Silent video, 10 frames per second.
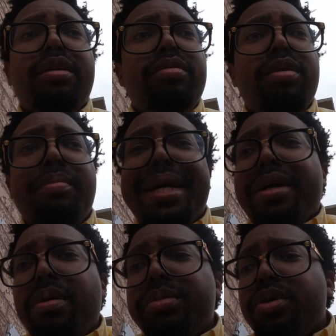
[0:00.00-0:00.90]
your man
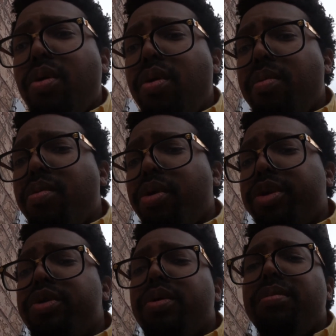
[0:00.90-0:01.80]
comes home, or
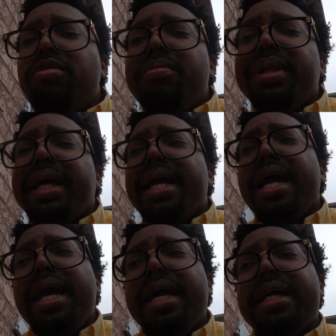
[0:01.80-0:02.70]
you come home, be like,
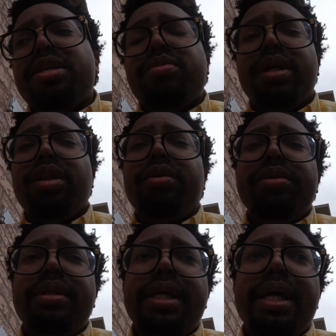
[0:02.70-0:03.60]
hey, guess what I
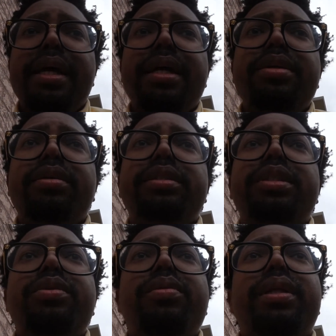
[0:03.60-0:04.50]
learned today, and learned
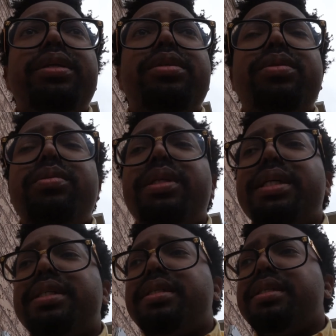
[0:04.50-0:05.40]
a new thing to do
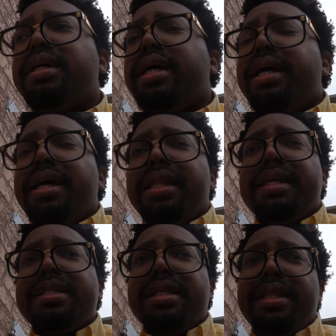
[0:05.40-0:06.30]
this
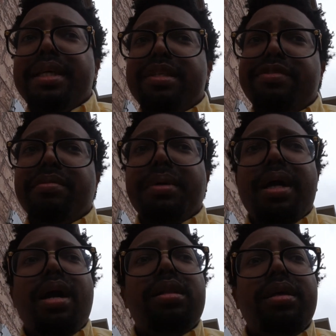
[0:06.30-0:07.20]
and this from my
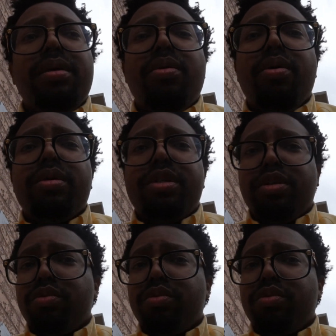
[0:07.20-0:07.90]
online course.